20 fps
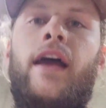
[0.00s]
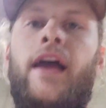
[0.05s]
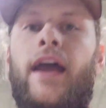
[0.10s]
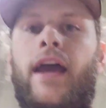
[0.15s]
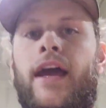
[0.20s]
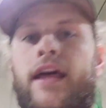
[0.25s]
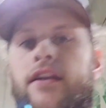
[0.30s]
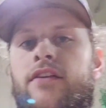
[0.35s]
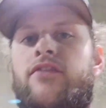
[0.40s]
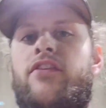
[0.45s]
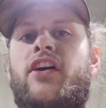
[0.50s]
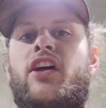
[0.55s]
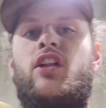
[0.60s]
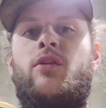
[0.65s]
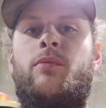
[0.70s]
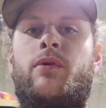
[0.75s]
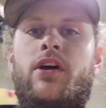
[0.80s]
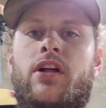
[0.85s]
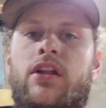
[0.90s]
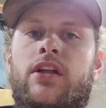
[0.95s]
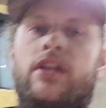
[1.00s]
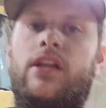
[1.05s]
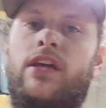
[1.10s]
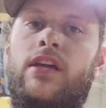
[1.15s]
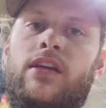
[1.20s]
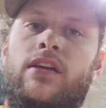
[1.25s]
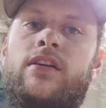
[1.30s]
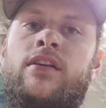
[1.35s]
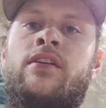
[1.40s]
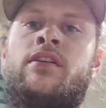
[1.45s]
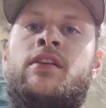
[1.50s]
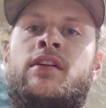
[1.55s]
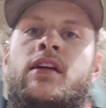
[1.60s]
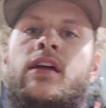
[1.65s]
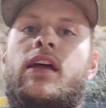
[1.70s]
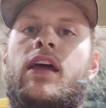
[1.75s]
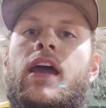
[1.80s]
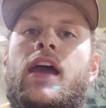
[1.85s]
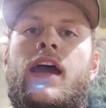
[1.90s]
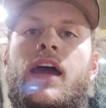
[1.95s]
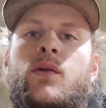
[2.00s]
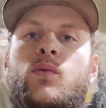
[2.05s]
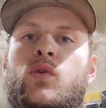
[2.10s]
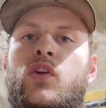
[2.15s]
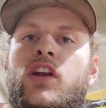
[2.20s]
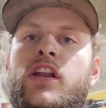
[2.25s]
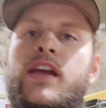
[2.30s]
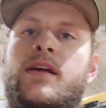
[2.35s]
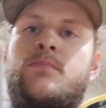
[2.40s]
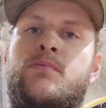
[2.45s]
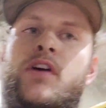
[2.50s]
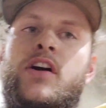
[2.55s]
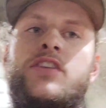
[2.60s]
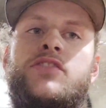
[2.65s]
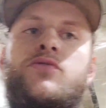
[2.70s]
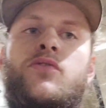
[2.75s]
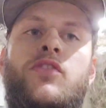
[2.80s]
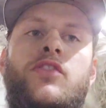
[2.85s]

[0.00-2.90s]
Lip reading: and availability, and we're gonna get parts